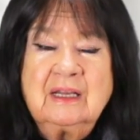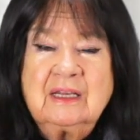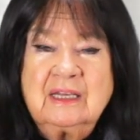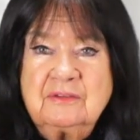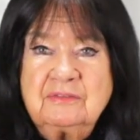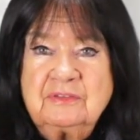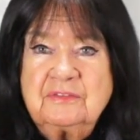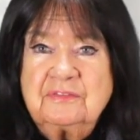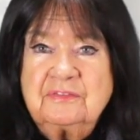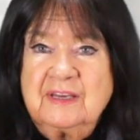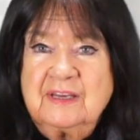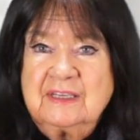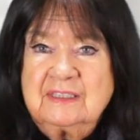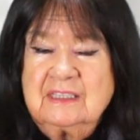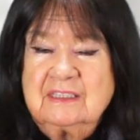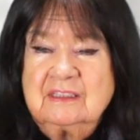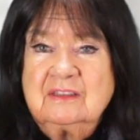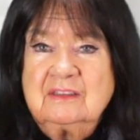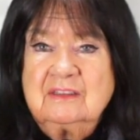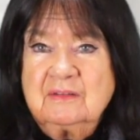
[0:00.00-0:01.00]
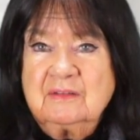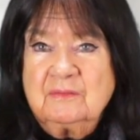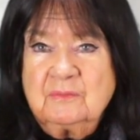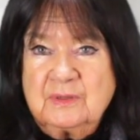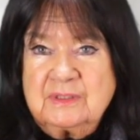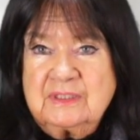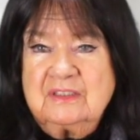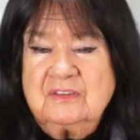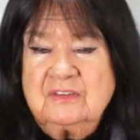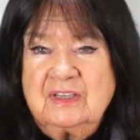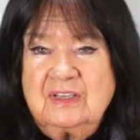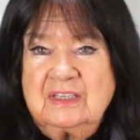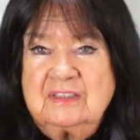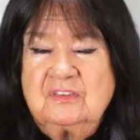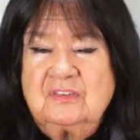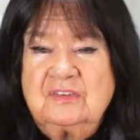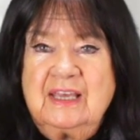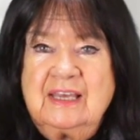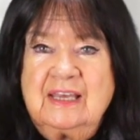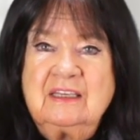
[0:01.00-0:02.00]
given the fact that what is at
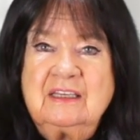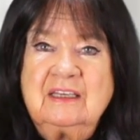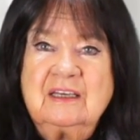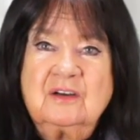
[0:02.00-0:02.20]
stake